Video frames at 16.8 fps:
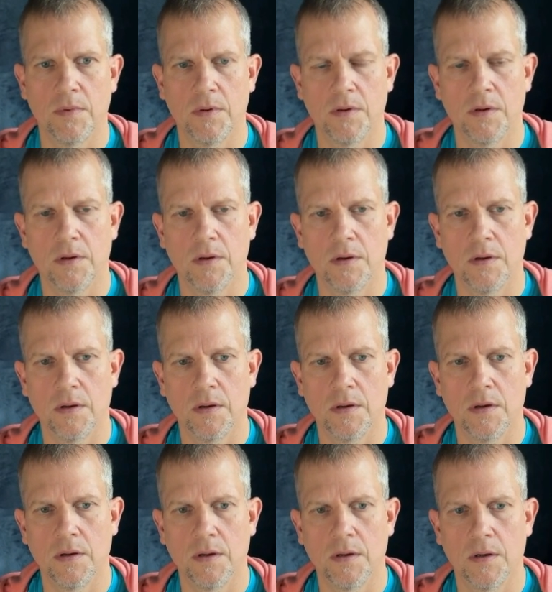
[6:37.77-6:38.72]

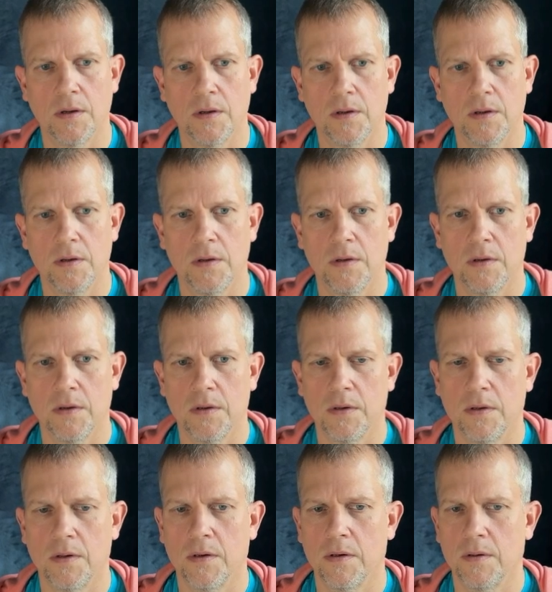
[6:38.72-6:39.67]

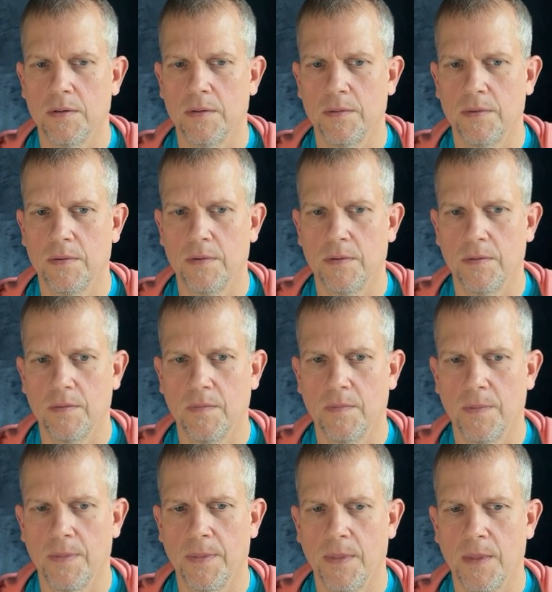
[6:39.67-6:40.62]

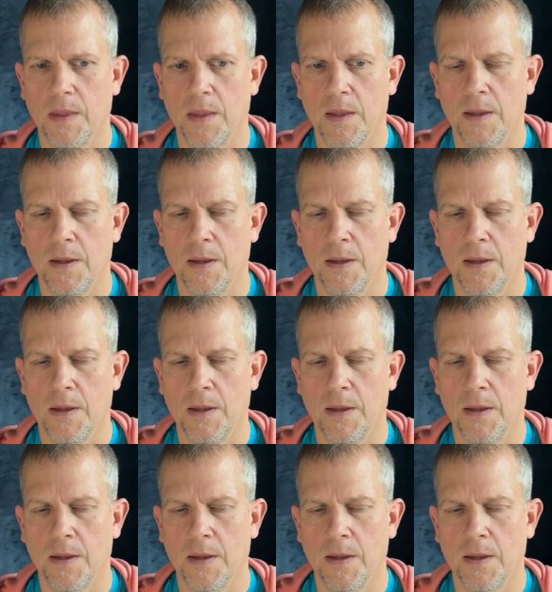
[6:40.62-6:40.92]
Nothing is said.